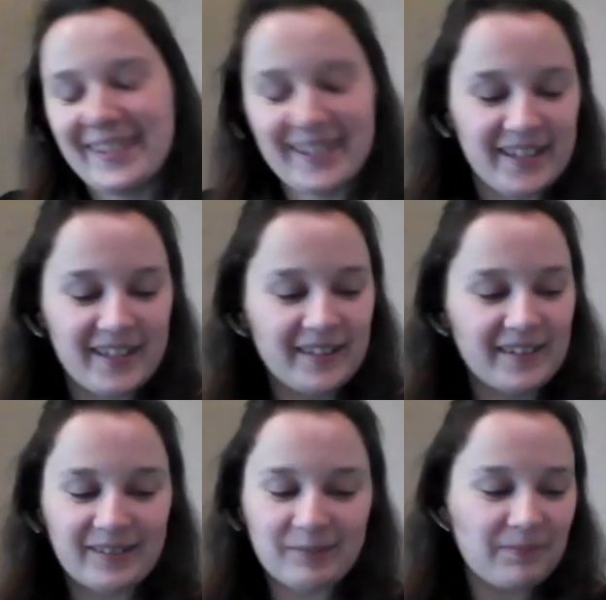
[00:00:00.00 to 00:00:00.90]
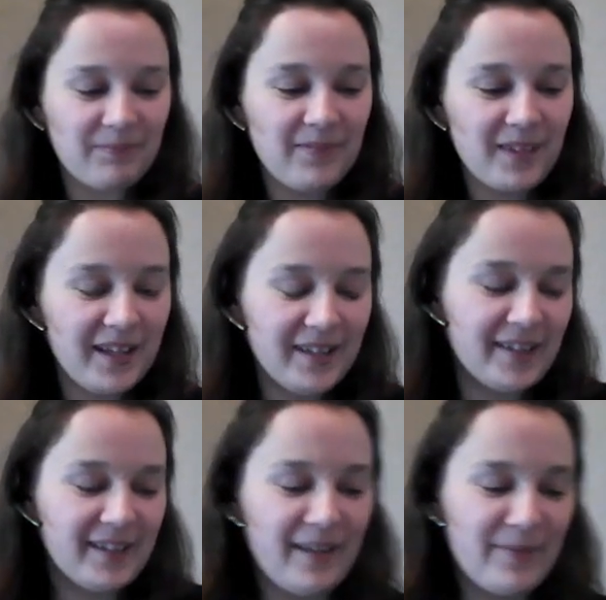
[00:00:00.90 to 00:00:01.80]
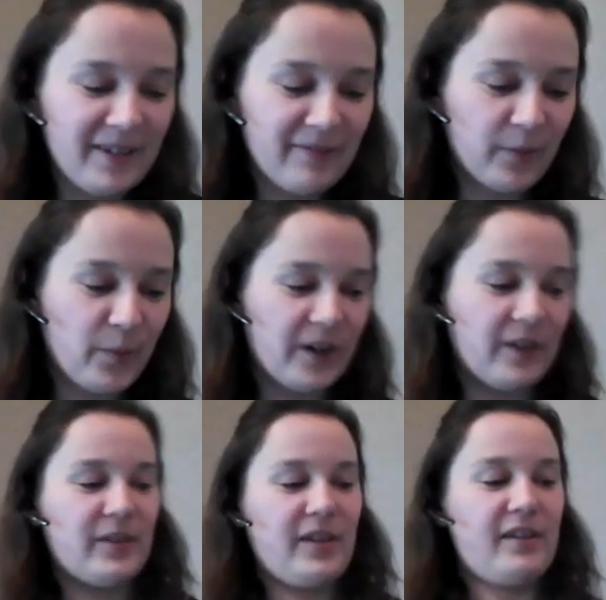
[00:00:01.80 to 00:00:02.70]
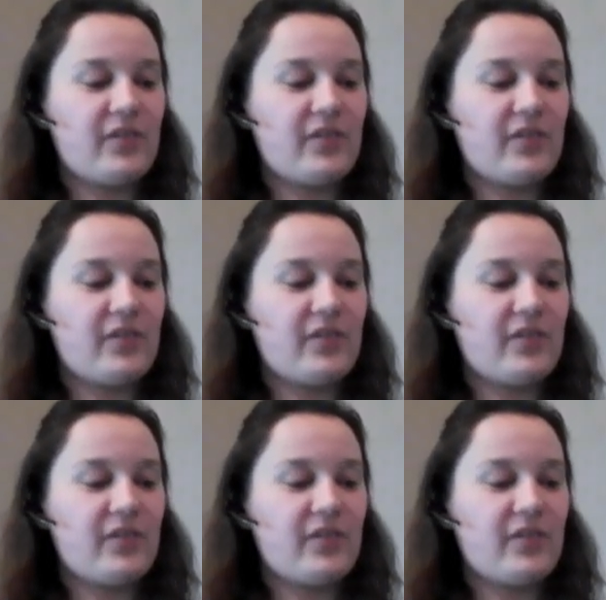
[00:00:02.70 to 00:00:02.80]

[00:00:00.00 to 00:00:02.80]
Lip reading: just like a I mean, everyone knows that